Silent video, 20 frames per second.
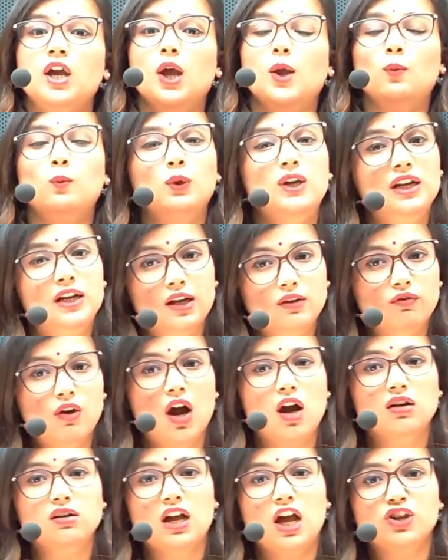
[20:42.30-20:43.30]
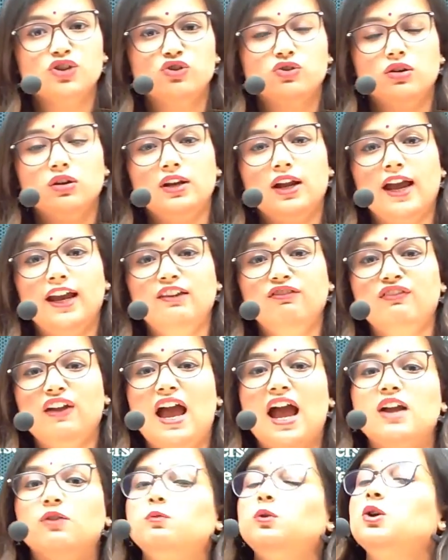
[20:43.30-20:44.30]
live our natural life,
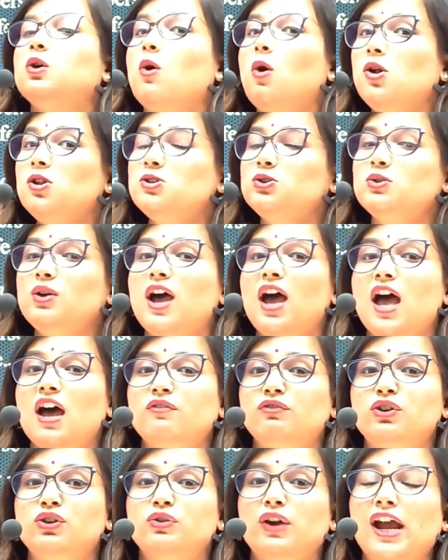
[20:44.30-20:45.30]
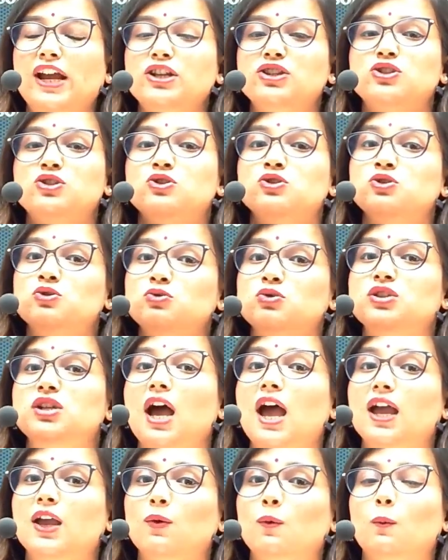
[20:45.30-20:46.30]
and we also have a right to
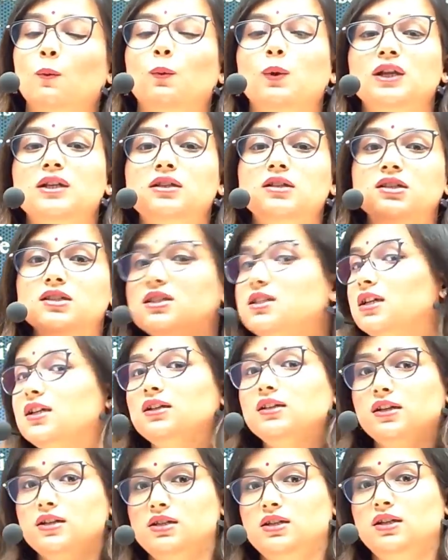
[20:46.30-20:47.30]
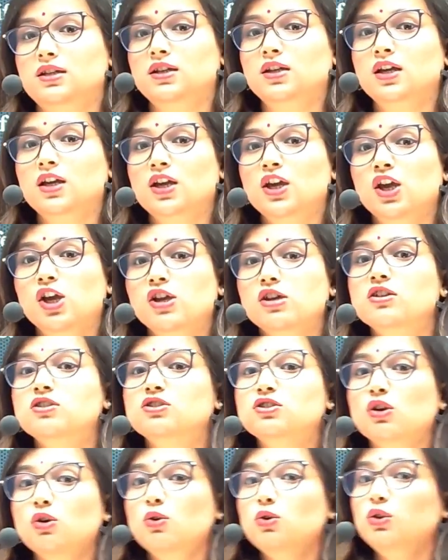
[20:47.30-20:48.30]
die with dignity.
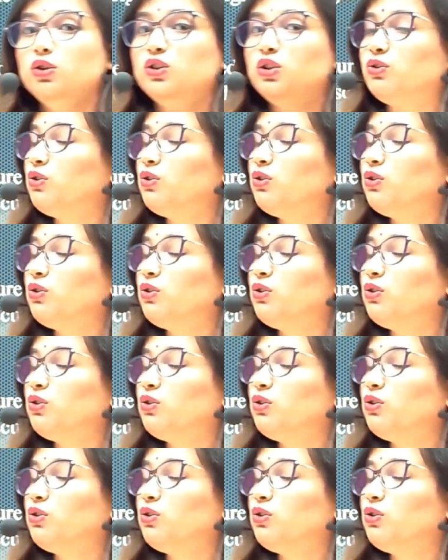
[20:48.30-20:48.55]
So the